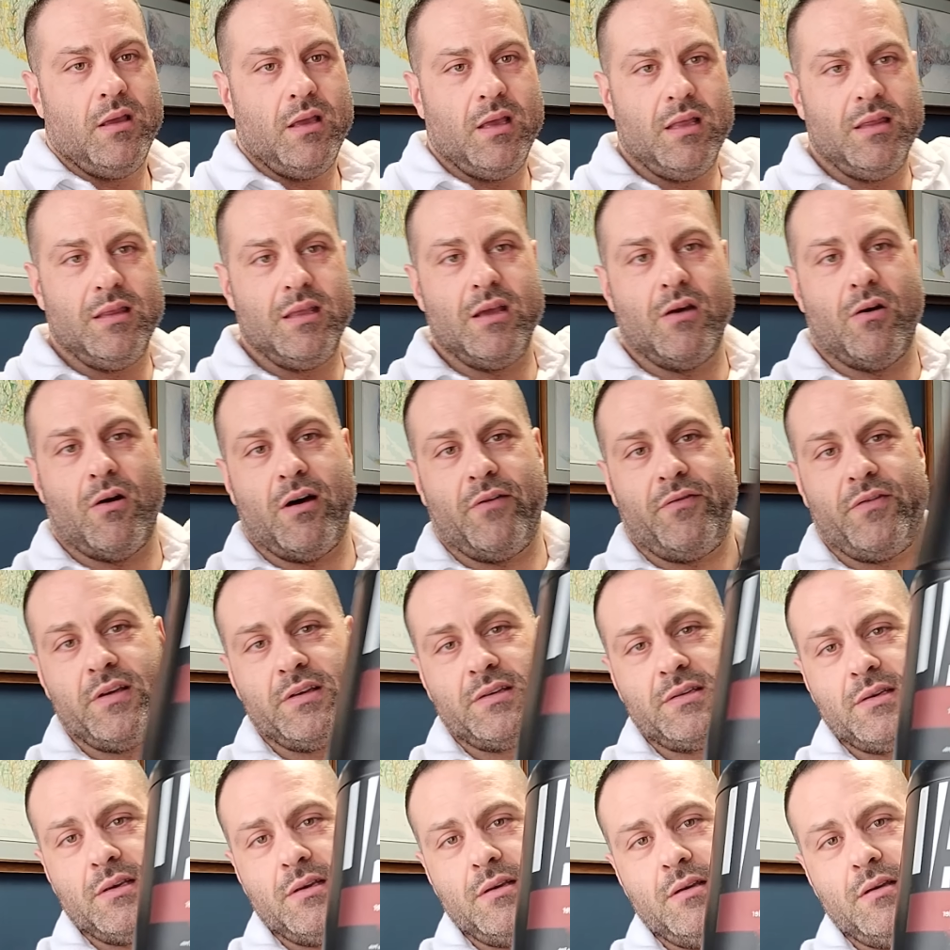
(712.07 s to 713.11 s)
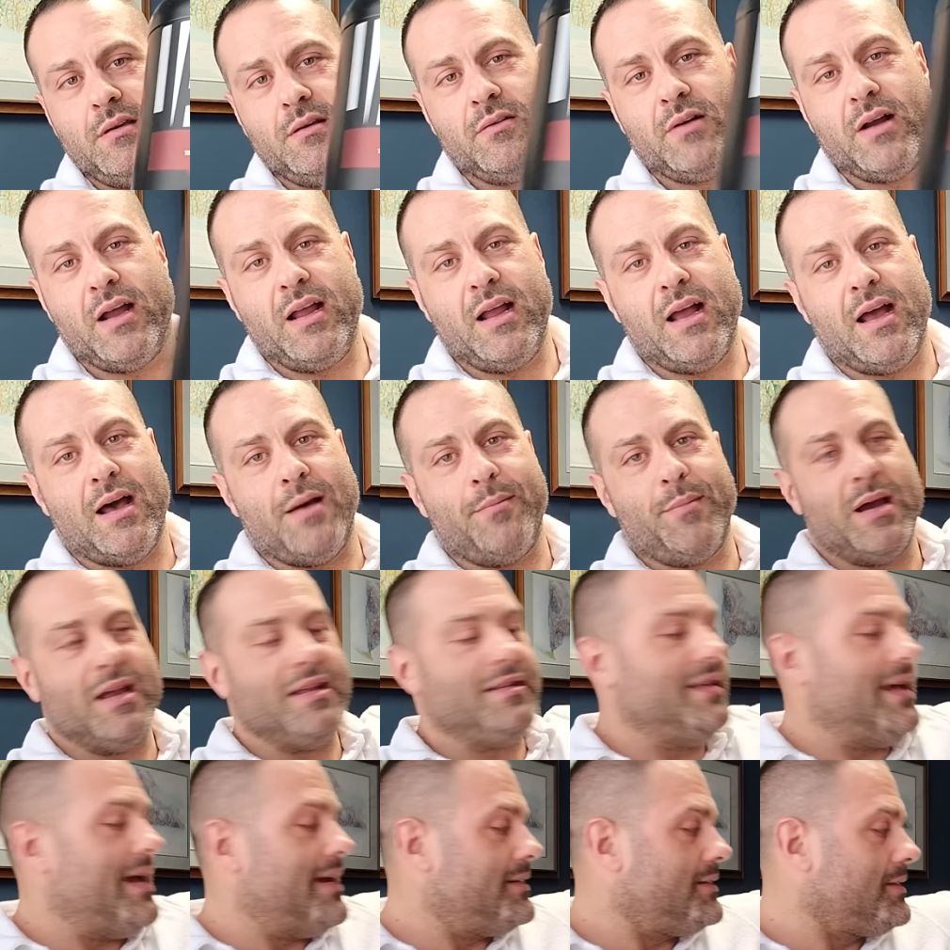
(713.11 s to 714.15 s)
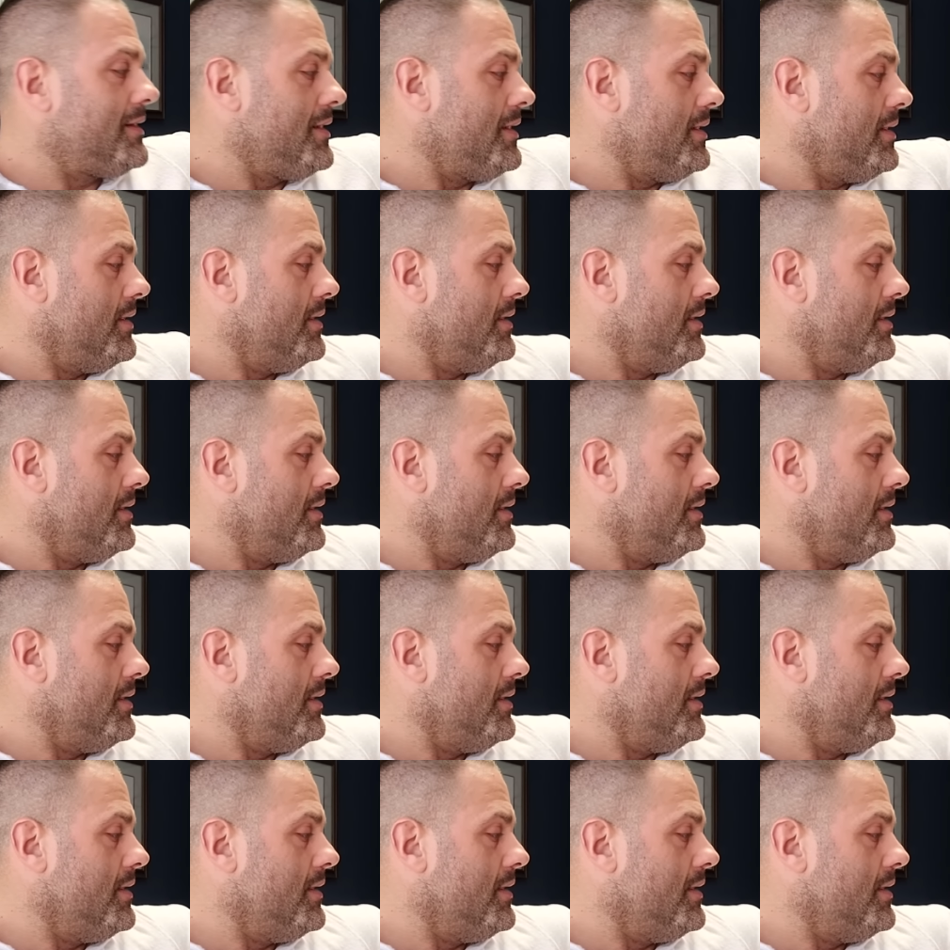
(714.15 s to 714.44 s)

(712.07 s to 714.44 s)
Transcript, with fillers: in the office, right, on my desk.